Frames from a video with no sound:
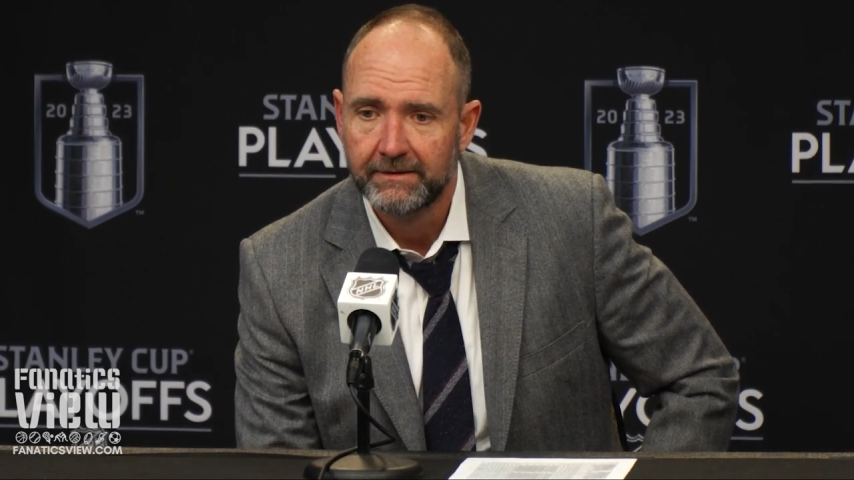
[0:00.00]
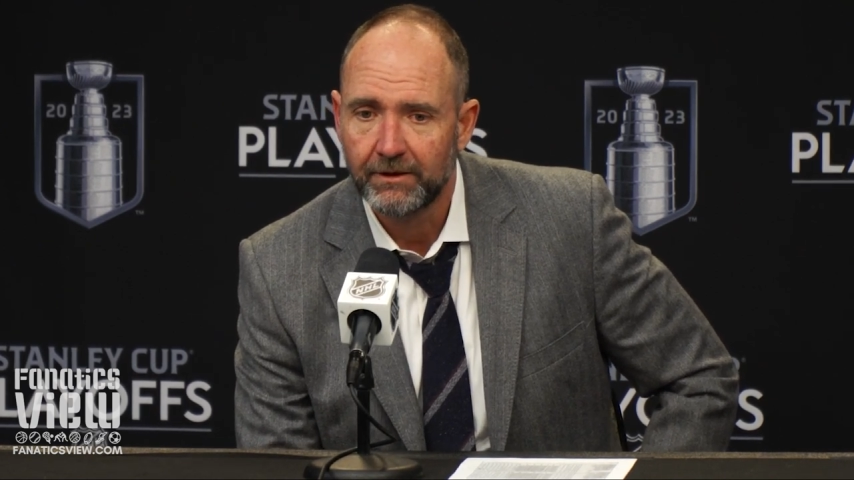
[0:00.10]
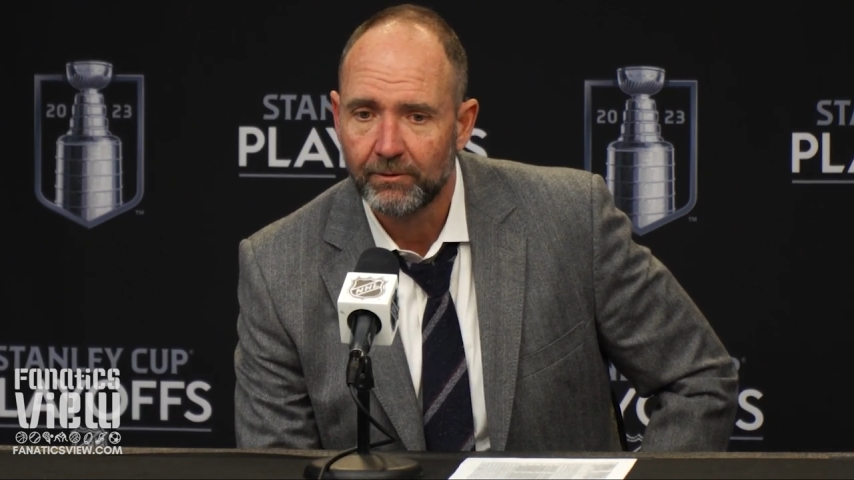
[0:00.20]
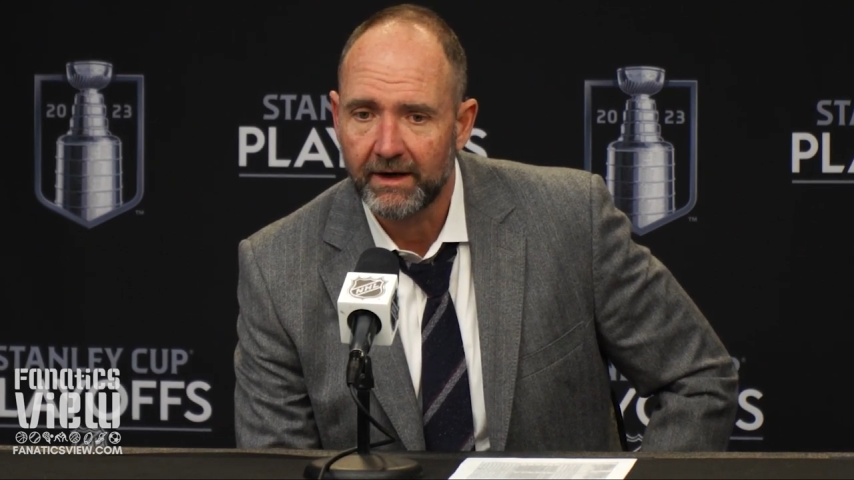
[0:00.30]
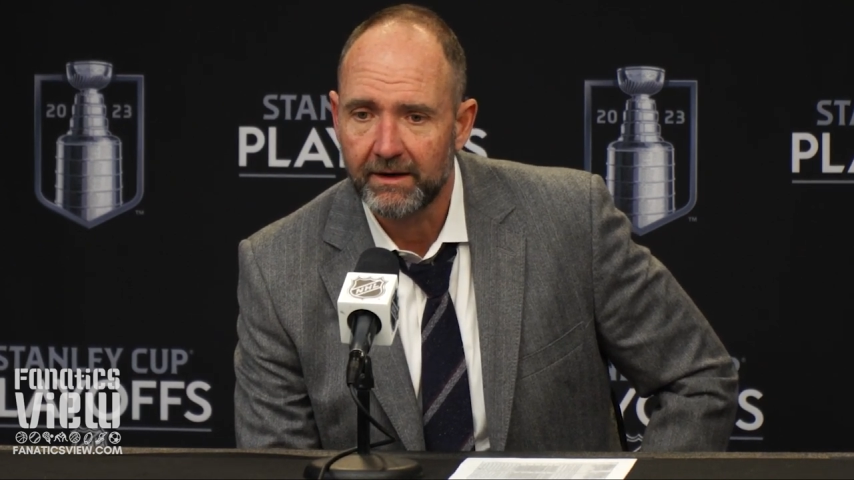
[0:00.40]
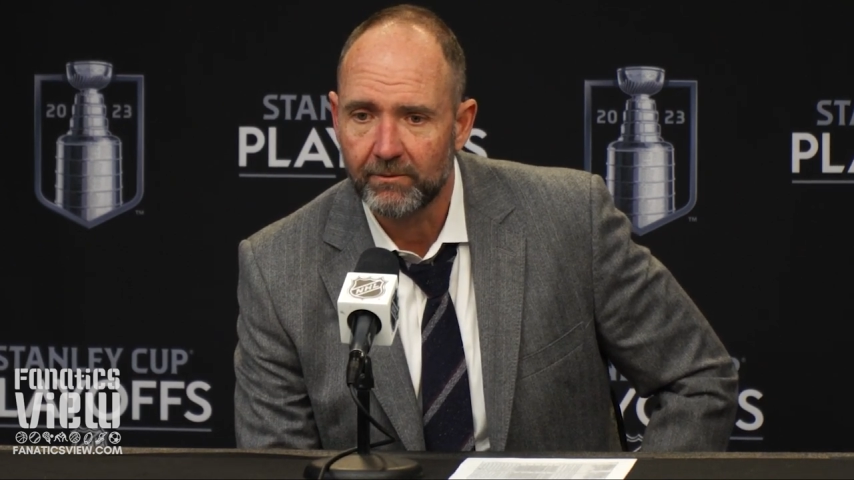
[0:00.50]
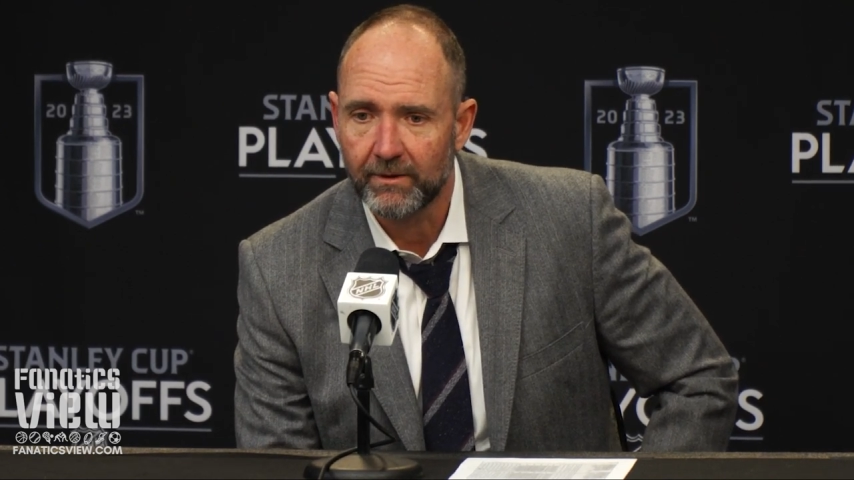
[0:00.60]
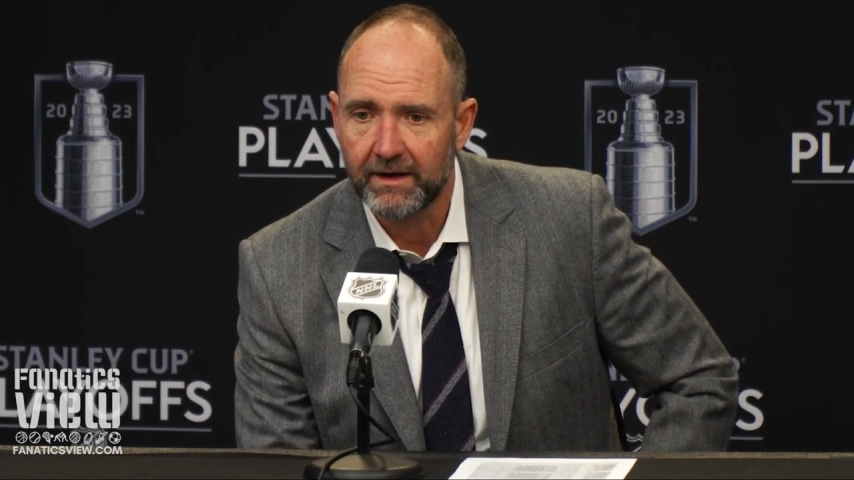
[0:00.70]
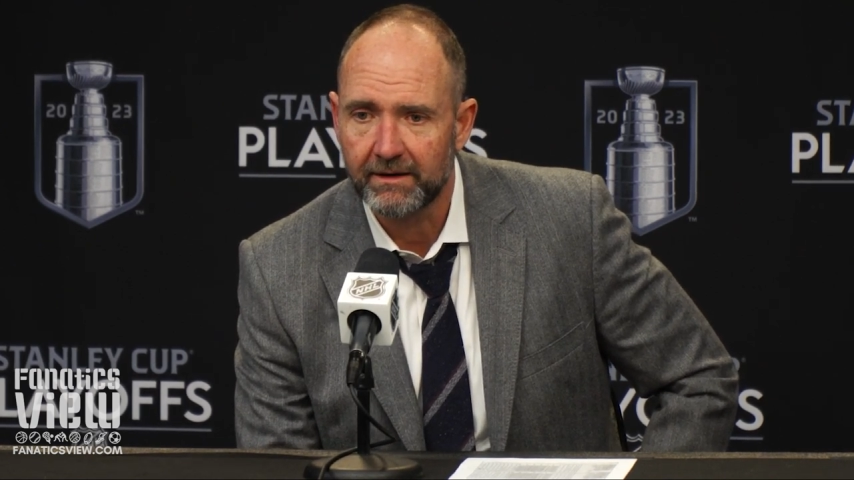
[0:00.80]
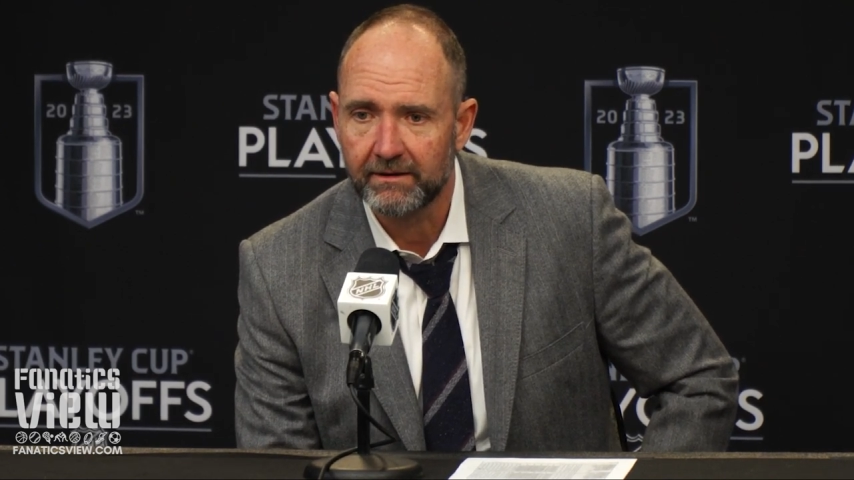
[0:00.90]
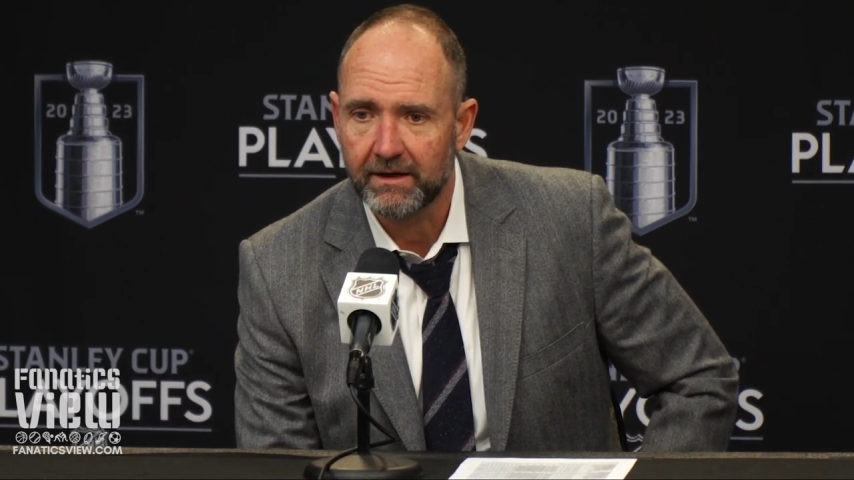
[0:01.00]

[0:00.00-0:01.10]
you know, we're getting we're getting